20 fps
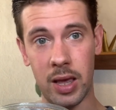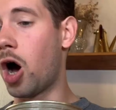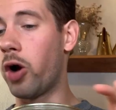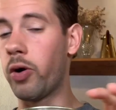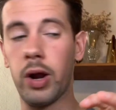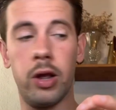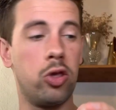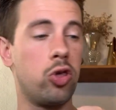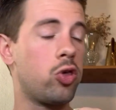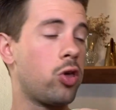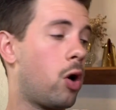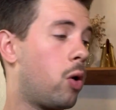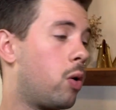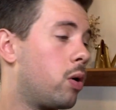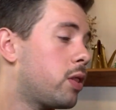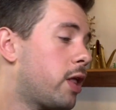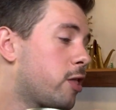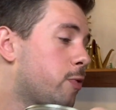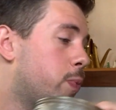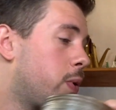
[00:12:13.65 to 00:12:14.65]
All right, so
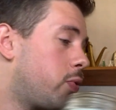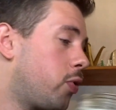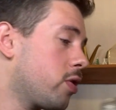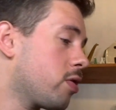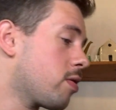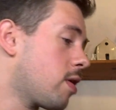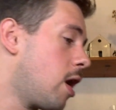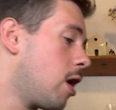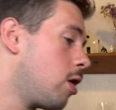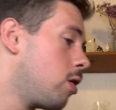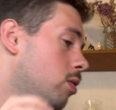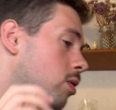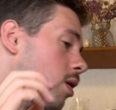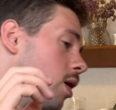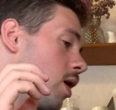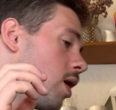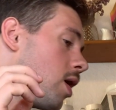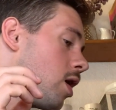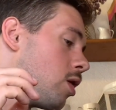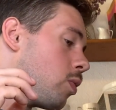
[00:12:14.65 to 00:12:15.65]
let's put this down
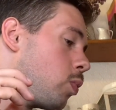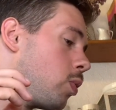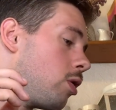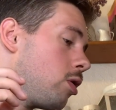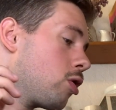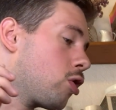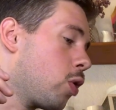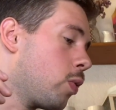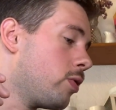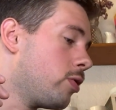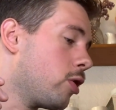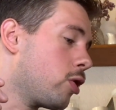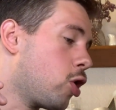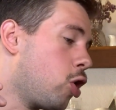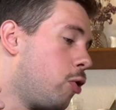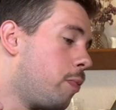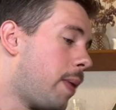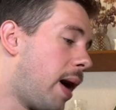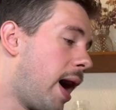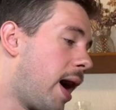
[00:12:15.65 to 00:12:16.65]
and we're going to go
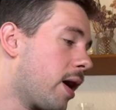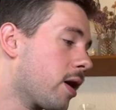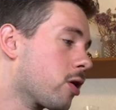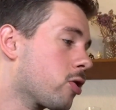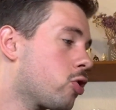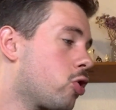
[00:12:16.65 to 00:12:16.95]
back